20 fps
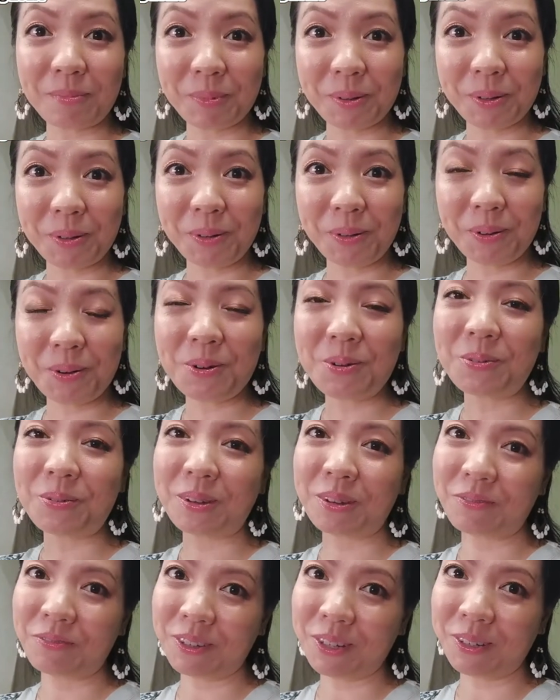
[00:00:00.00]
demo,
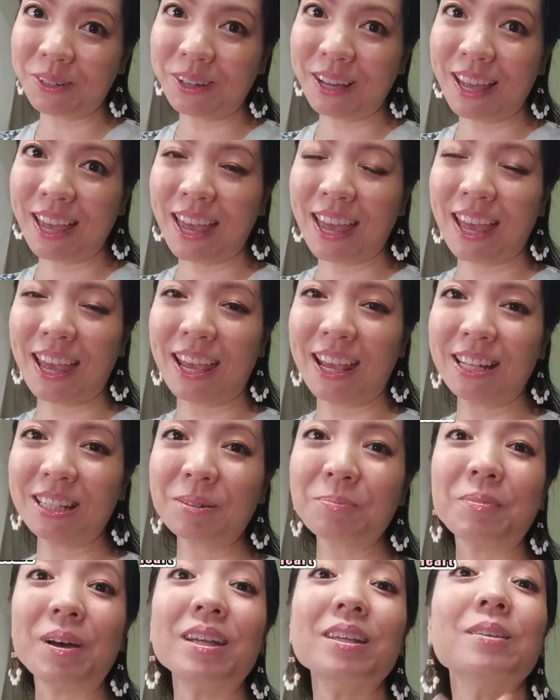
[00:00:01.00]
review,
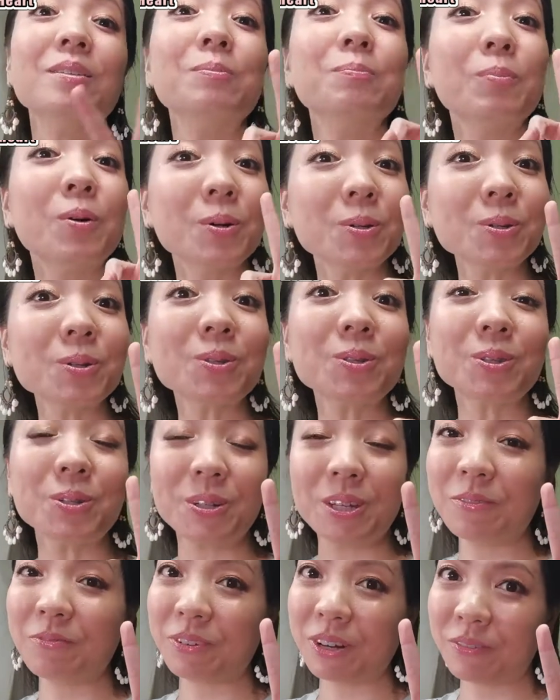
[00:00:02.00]
and my most
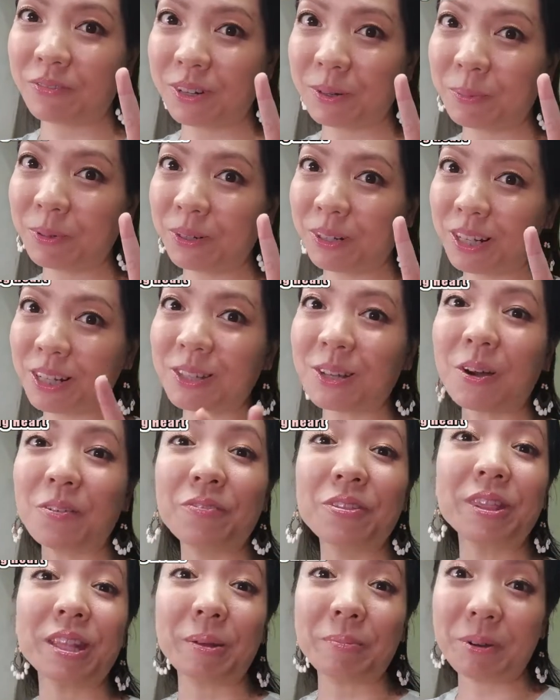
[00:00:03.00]
three favorite products
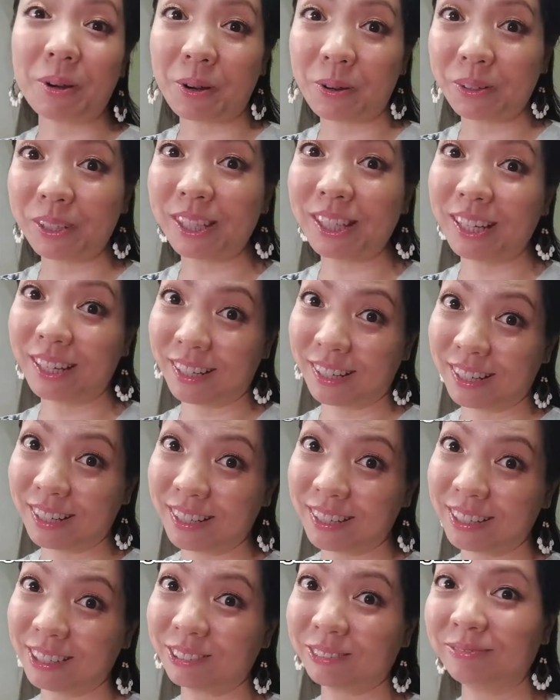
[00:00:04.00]
of them all here.
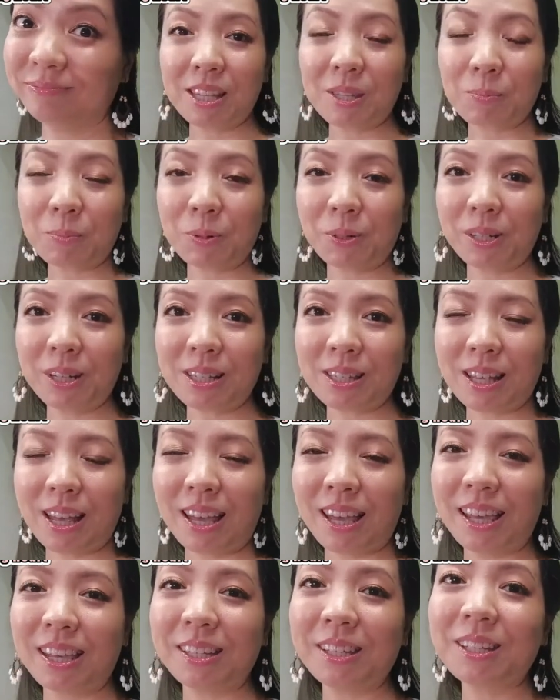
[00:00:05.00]
These products
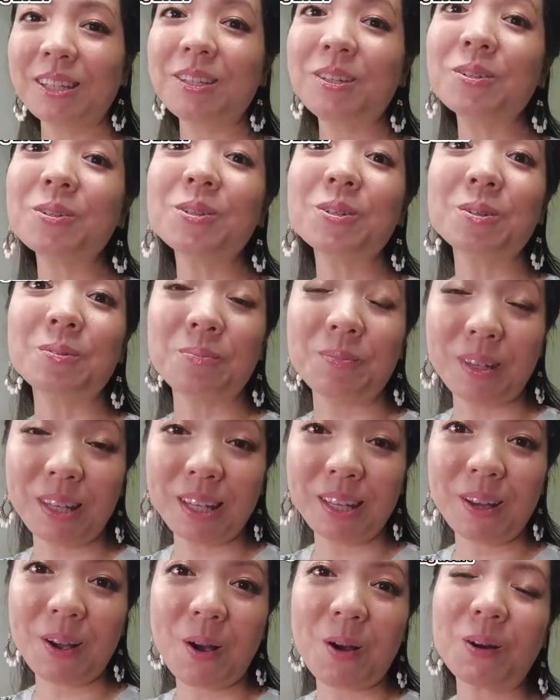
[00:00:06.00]
are either new to
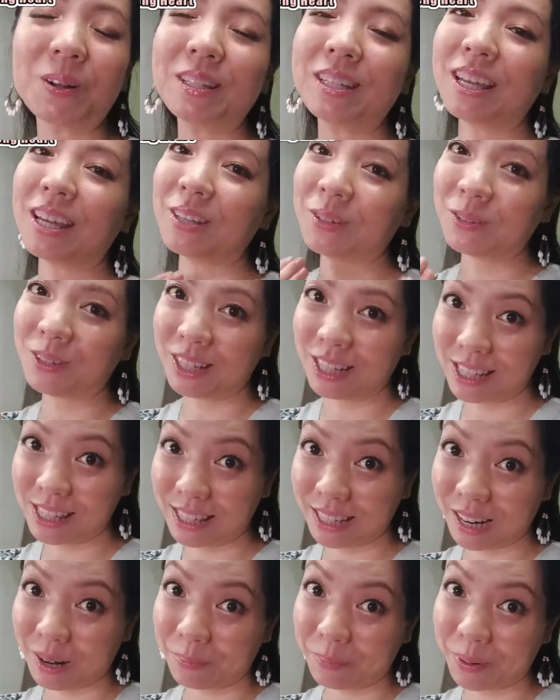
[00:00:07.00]
me or they are new
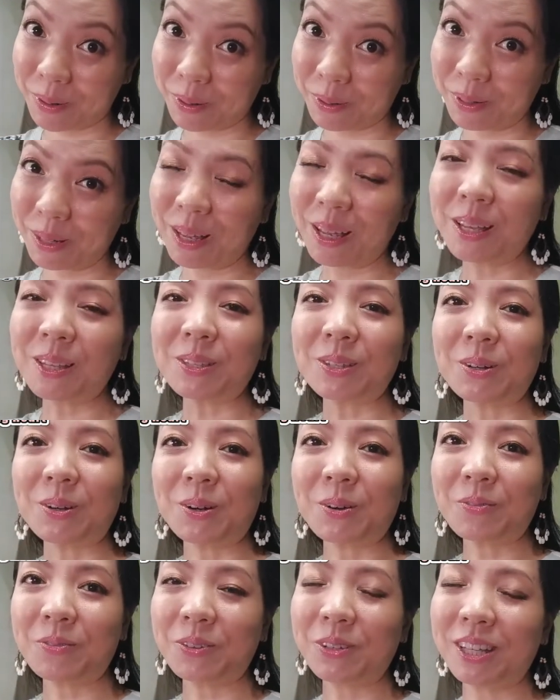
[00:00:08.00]
in Singapore.
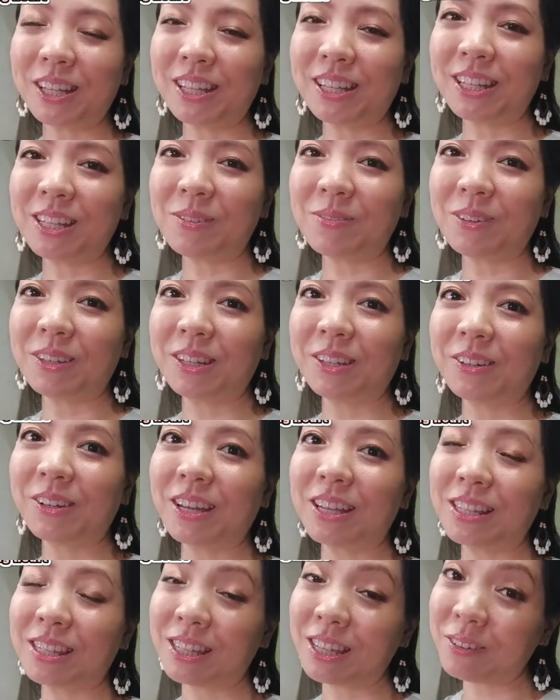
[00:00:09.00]
So hopefully this
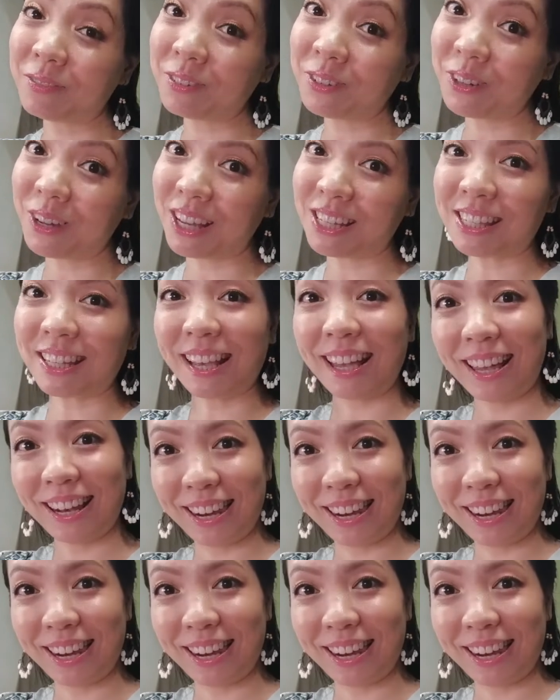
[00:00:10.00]
video can serve you as a